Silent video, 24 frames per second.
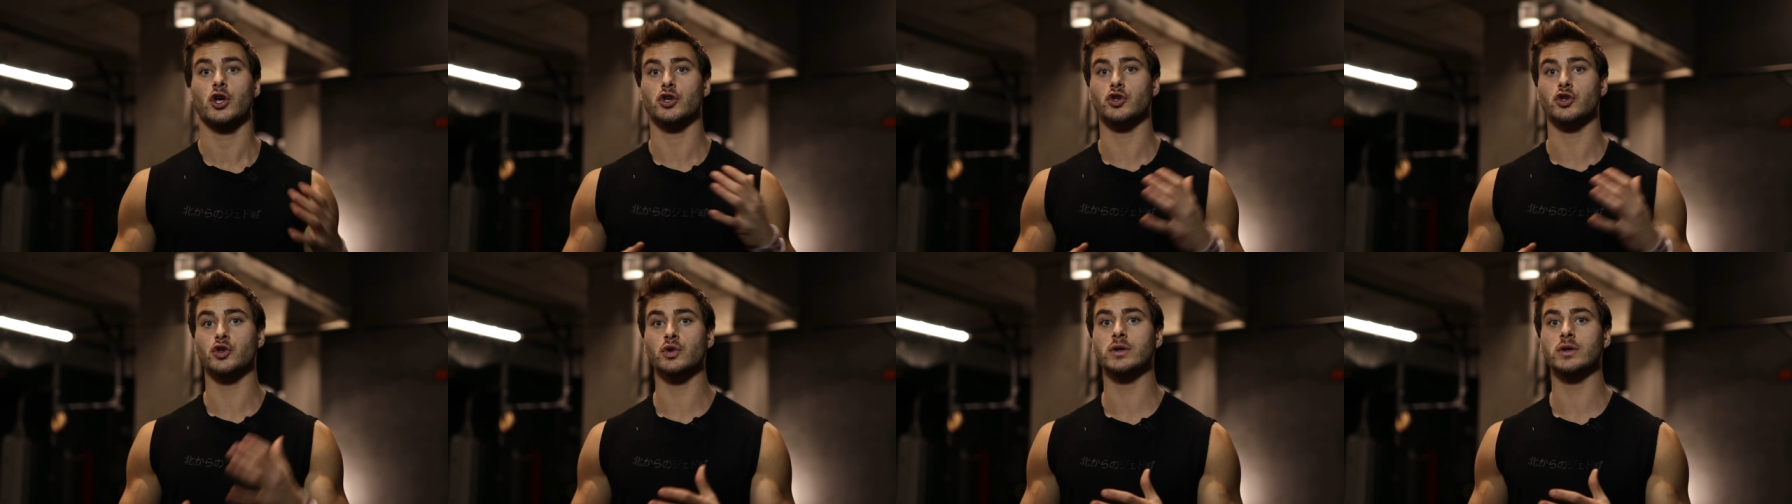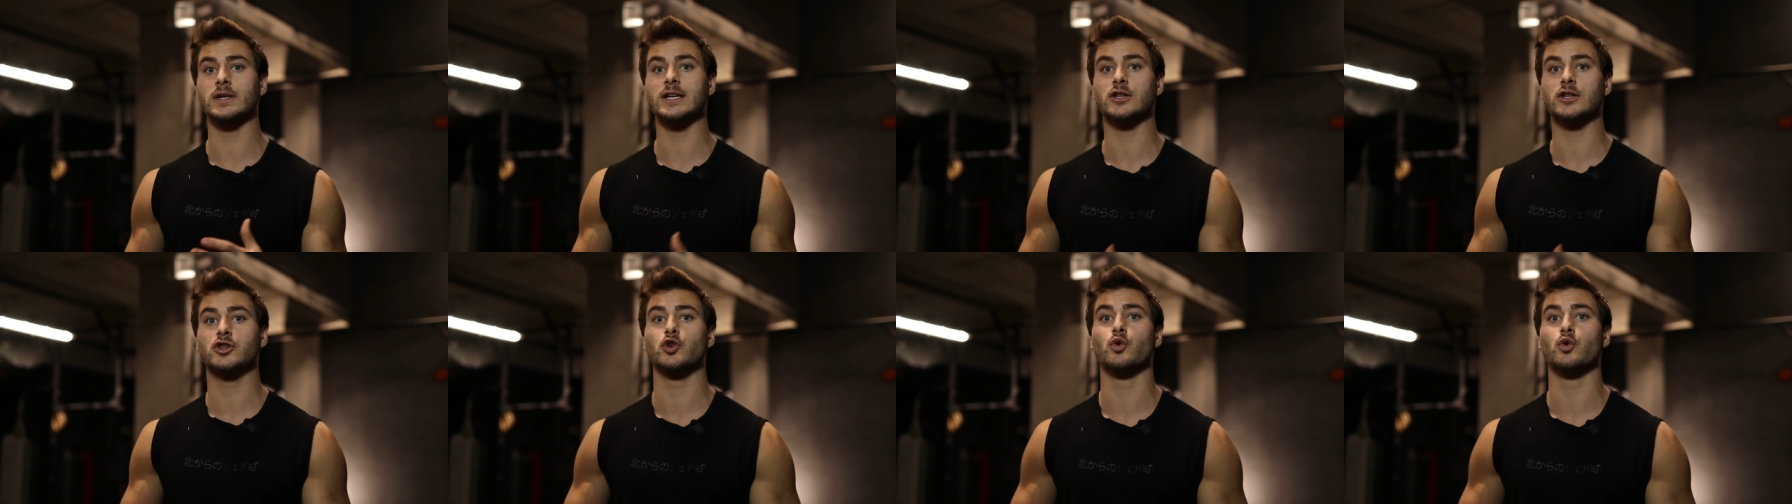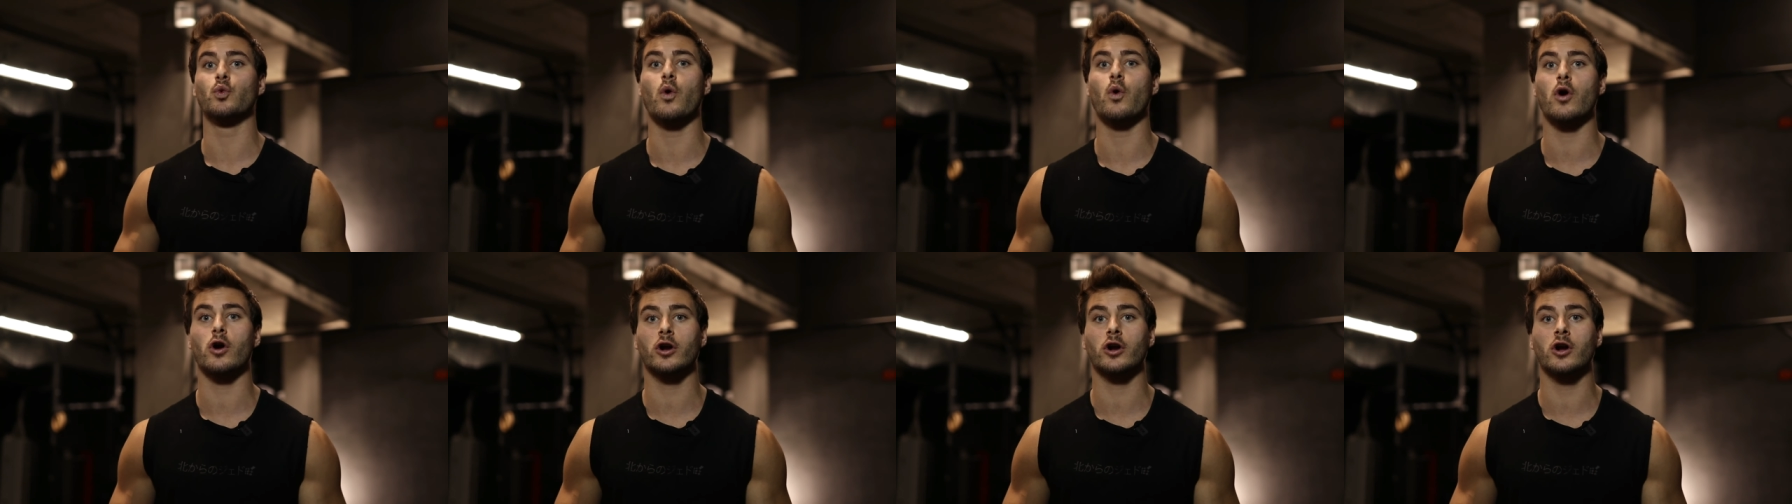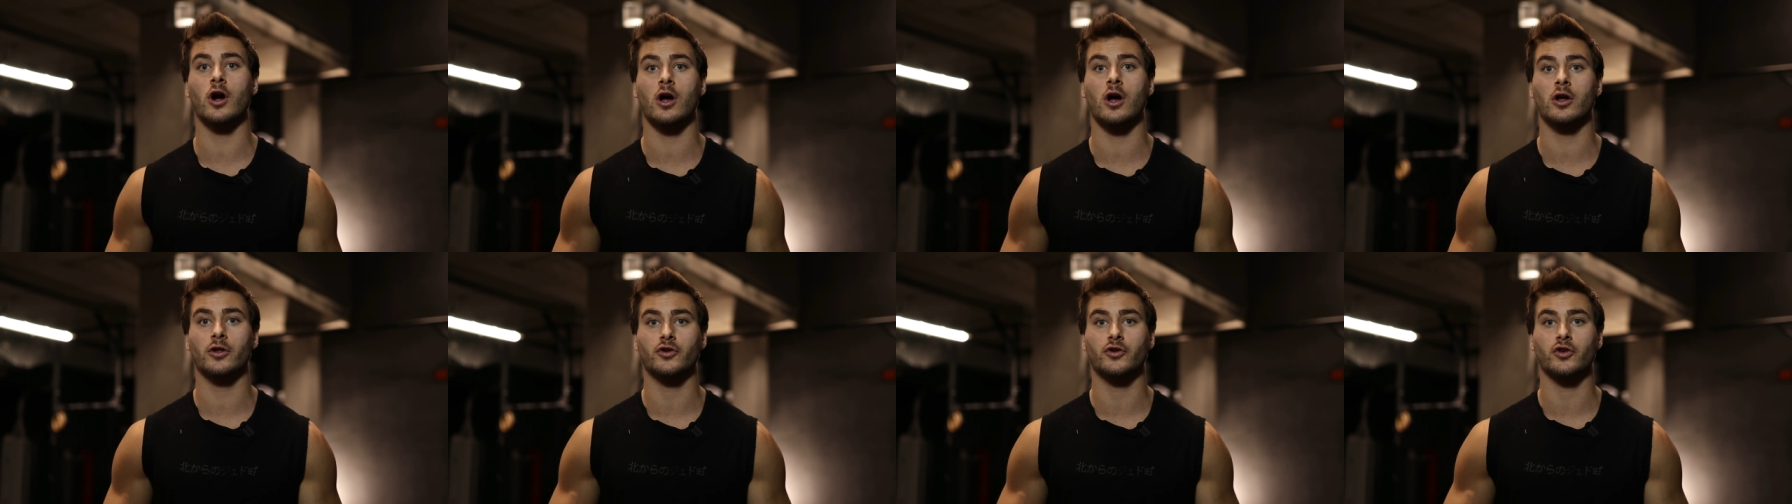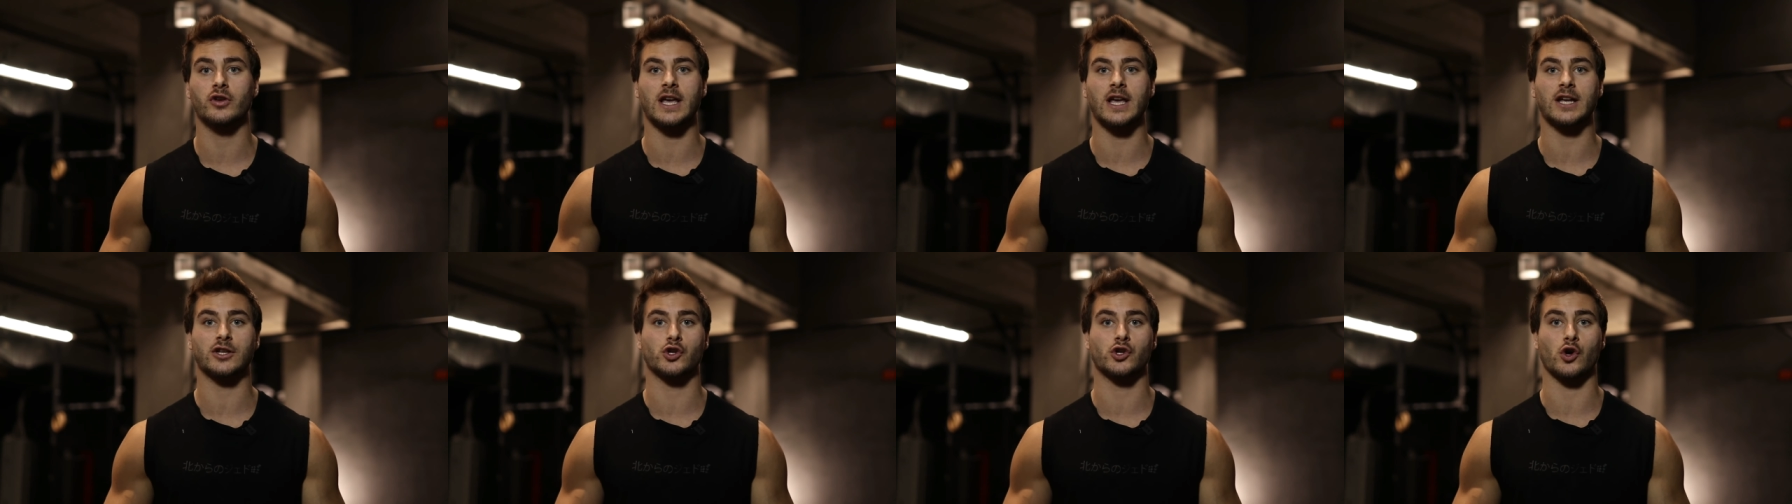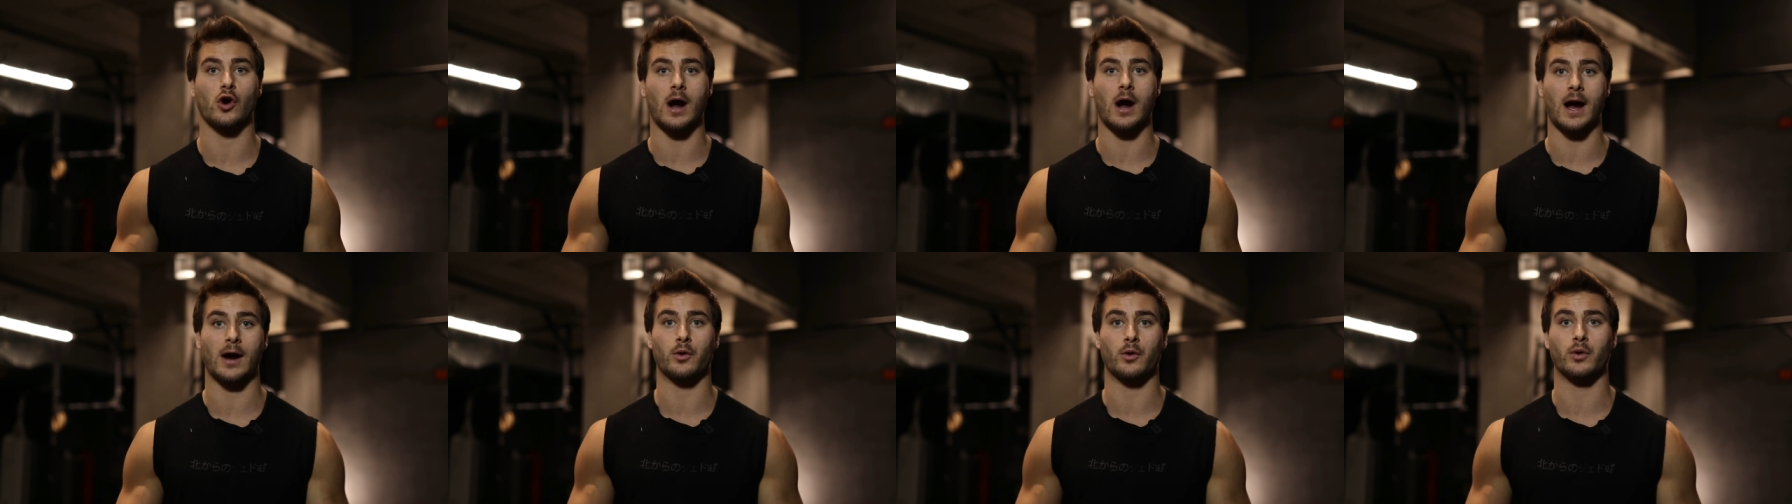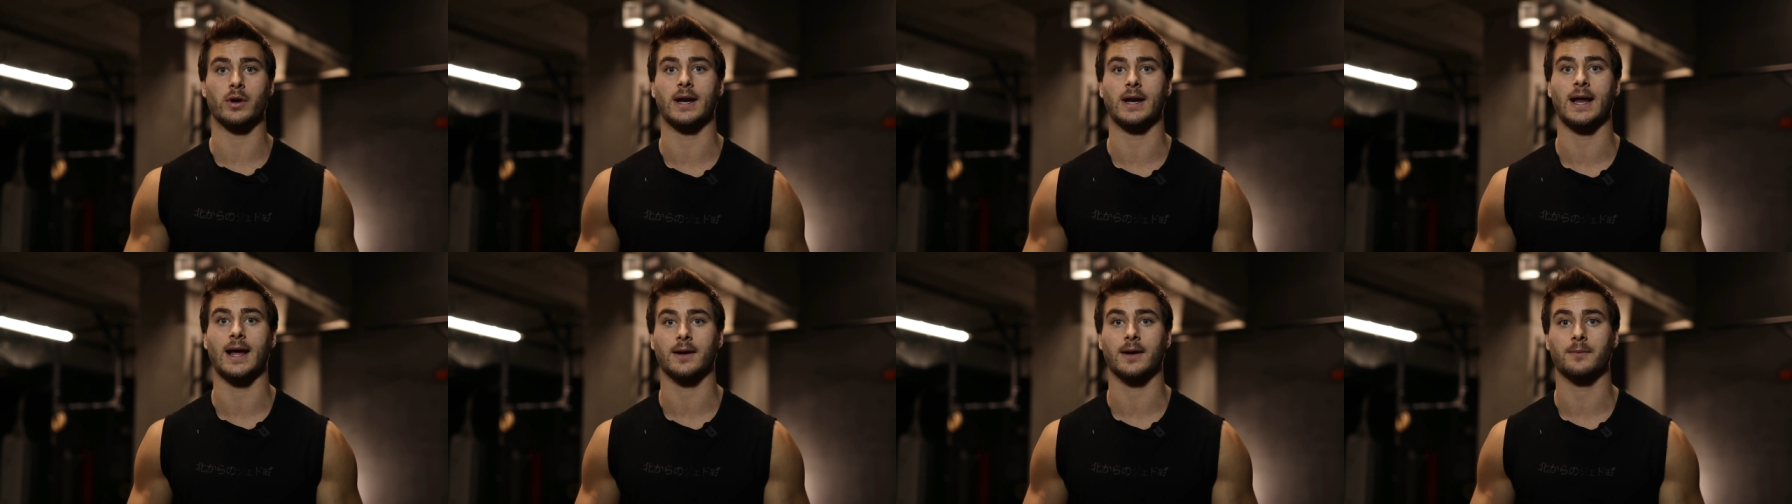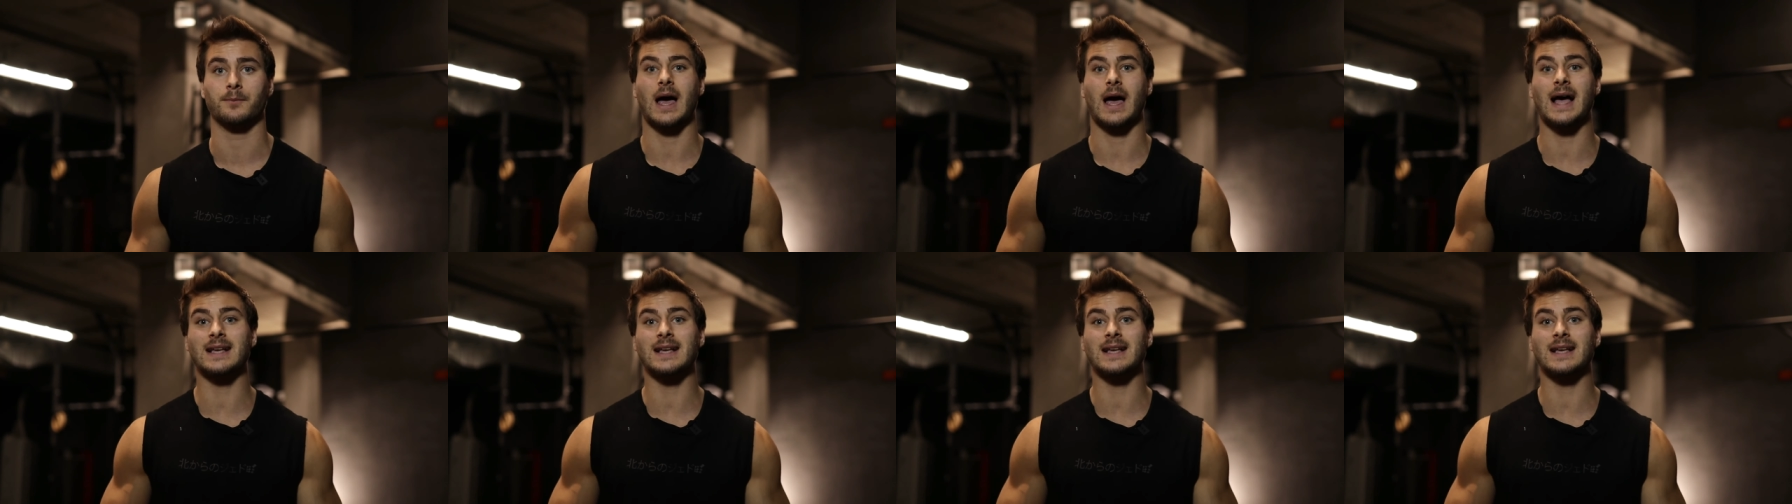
you need to work on to get your iron neck.